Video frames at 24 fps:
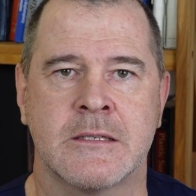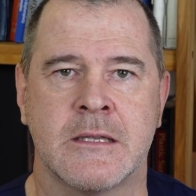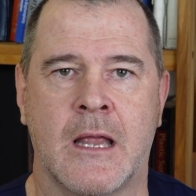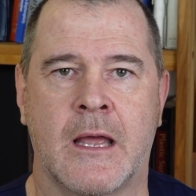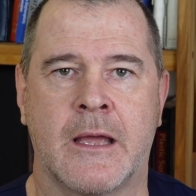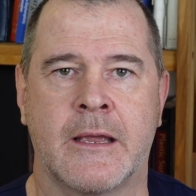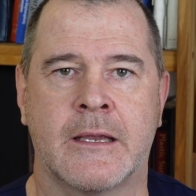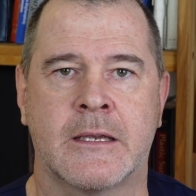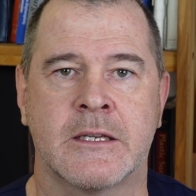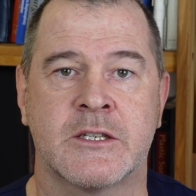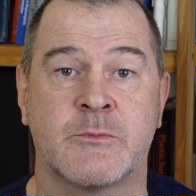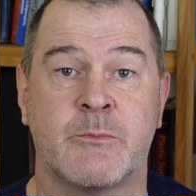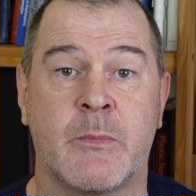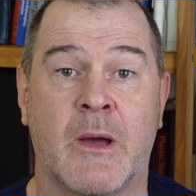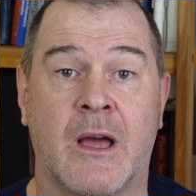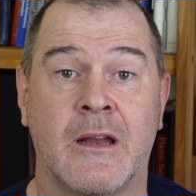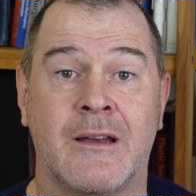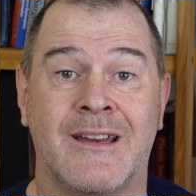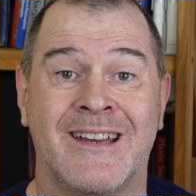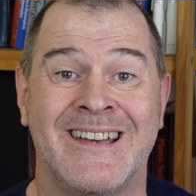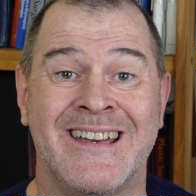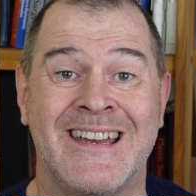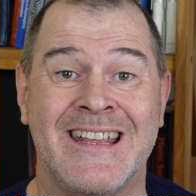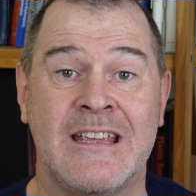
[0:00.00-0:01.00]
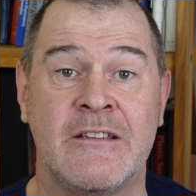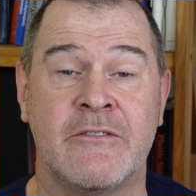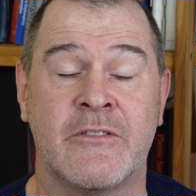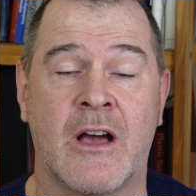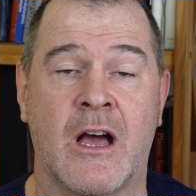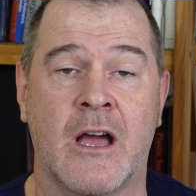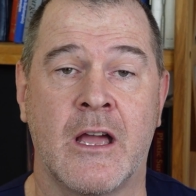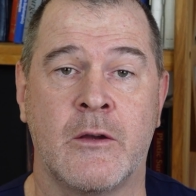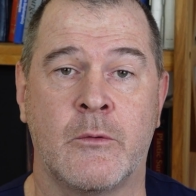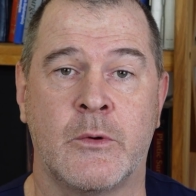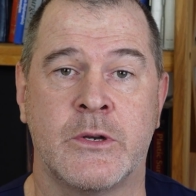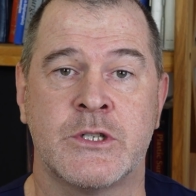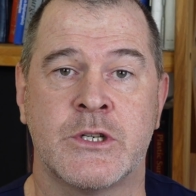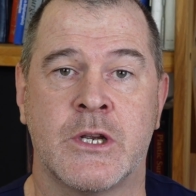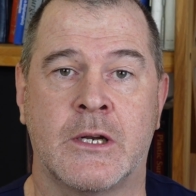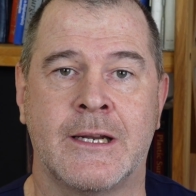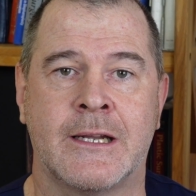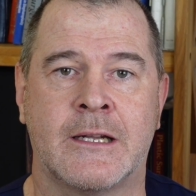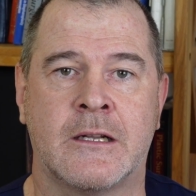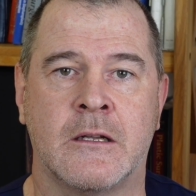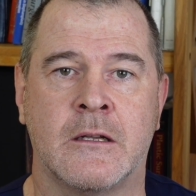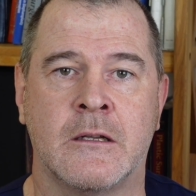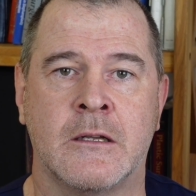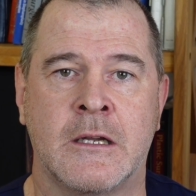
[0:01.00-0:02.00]
like spider nevi, which are
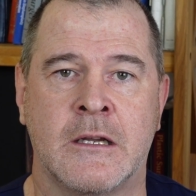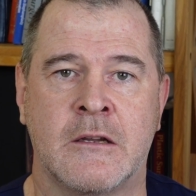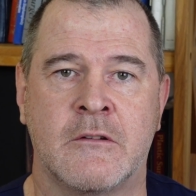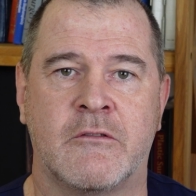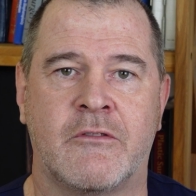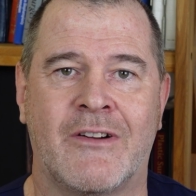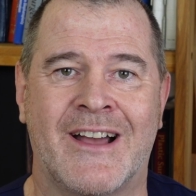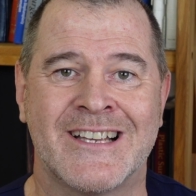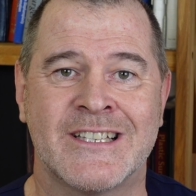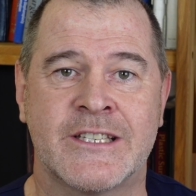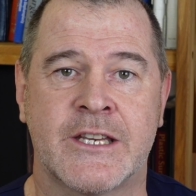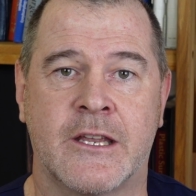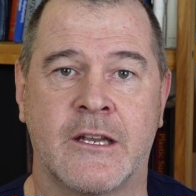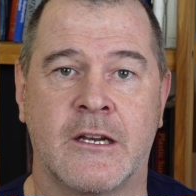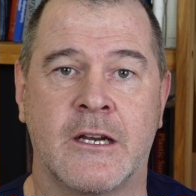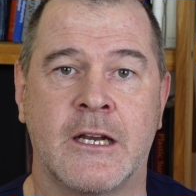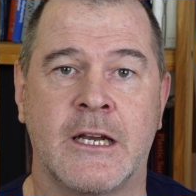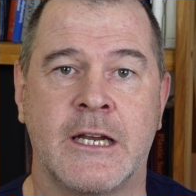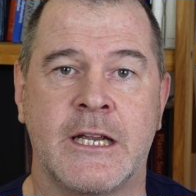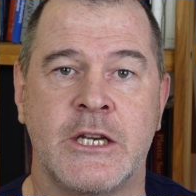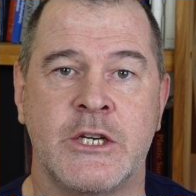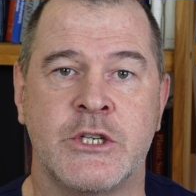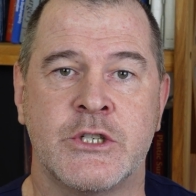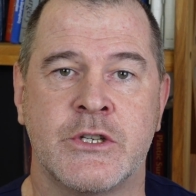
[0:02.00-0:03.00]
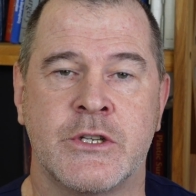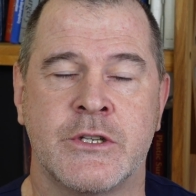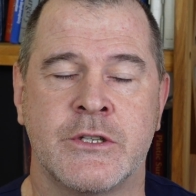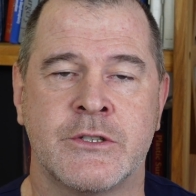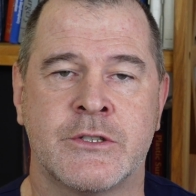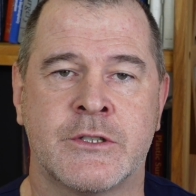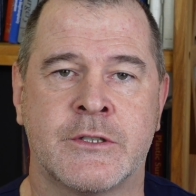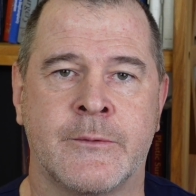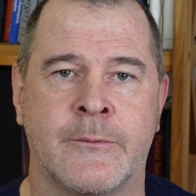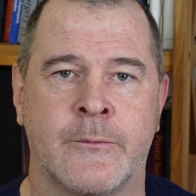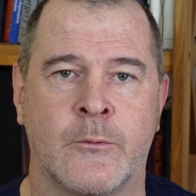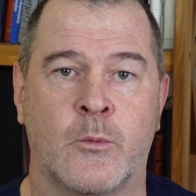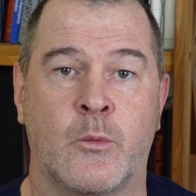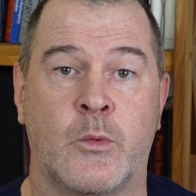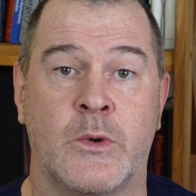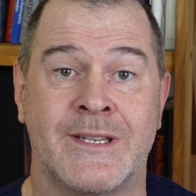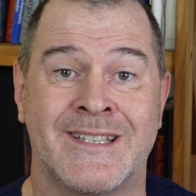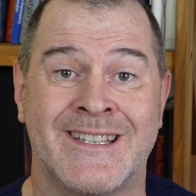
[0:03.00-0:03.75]
little vascular lesions. We